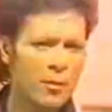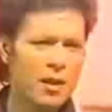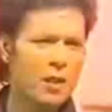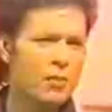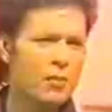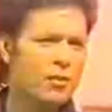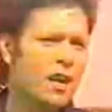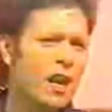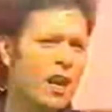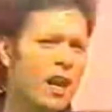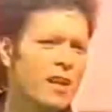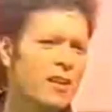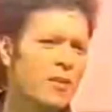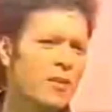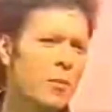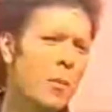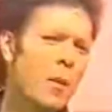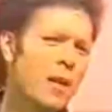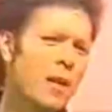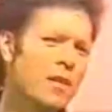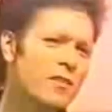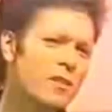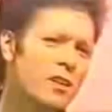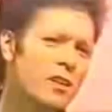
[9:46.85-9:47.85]
I mean, okay, it
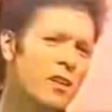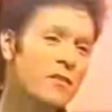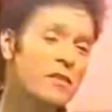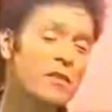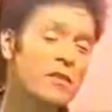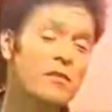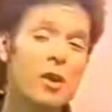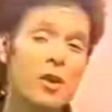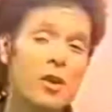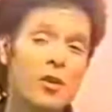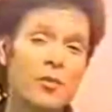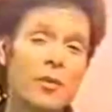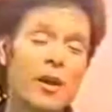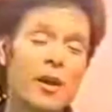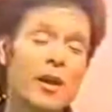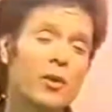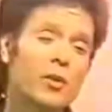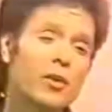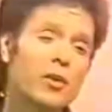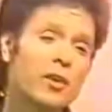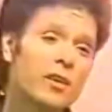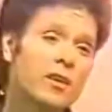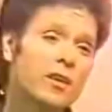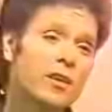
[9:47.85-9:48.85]
depends. You know, if you've got
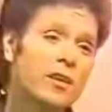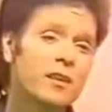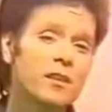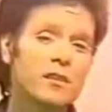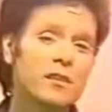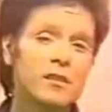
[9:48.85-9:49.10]
record,